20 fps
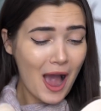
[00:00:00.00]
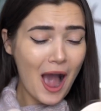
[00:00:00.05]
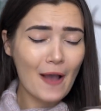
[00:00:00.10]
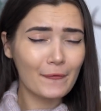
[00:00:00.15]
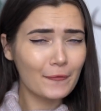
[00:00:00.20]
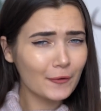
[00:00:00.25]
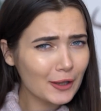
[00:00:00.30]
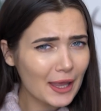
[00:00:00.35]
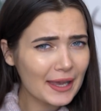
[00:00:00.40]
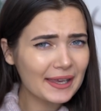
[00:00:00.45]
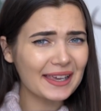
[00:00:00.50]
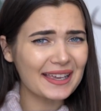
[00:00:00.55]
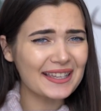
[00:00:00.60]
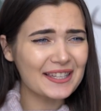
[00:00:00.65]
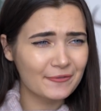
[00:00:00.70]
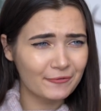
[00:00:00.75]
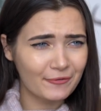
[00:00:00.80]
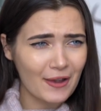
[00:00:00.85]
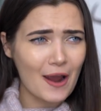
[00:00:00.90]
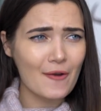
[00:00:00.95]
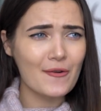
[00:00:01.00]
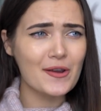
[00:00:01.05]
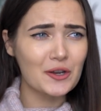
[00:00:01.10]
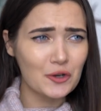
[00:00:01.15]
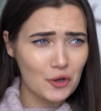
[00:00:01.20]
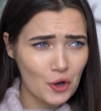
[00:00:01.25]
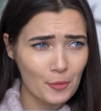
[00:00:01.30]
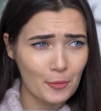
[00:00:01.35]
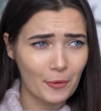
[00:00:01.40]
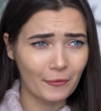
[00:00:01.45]
I feel like it's very
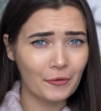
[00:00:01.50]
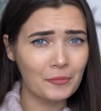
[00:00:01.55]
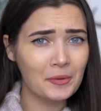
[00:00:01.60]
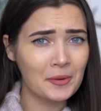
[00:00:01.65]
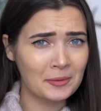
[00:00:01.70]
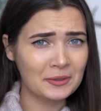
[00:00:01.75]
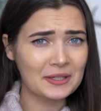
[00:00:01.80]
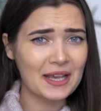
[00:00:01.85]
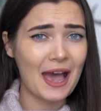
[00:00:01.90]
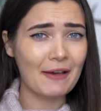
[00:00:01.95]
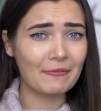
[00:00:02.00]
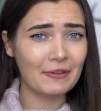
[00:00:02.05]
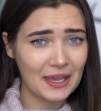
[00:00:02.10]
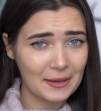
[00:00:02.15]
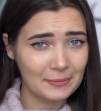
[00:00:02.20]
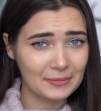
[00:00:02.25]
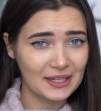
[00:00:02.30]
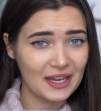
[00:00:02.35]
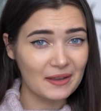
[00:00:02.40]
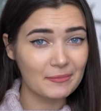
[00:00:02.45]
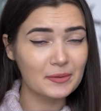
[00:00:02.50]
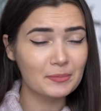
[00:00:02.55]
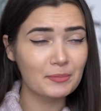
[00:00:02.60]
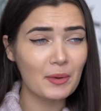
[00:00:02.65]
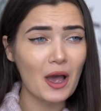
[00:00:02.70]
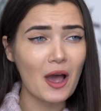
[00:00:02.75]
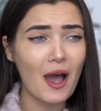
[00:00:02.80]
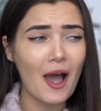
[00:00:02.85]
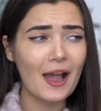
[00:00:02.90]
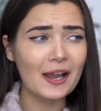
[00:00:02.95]
normal for people to have hip dips,
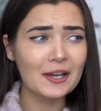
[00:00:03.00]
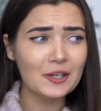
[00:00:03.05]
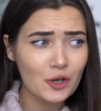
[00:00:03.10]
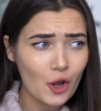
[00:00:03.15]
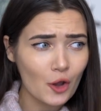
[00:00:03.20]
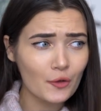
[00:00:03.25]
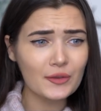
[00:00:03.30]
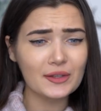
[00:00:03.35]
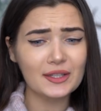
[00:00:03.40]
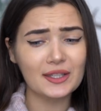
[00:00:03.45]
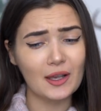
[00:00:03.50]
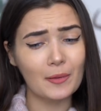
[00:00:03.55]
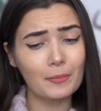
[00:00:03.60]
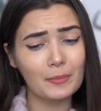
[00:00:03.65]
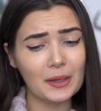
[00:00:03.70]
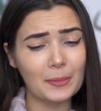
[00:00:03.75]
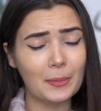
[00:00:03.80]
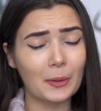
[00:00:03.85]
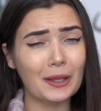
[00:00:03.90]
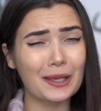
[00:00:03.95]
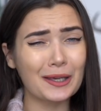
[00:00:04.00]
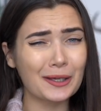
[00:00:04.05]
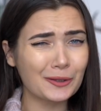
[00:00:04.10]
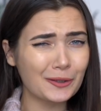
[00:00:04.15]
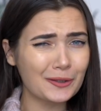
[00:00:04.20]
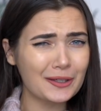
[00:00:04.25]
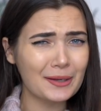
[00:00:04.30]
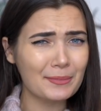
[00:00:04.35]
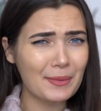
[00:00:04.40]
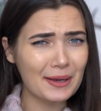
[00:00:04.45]
but I know that some people,
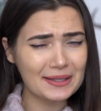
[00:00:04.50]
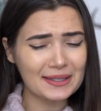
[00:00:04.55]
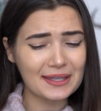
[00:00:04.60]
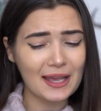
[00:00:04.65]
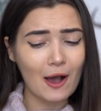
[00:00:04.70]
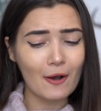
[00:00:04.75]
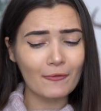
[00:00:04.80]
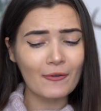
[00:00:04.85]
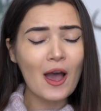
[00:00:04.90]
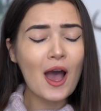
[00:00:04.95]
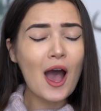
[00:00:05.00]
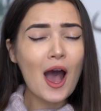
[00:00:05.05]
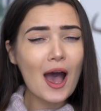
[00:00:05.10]
including myself,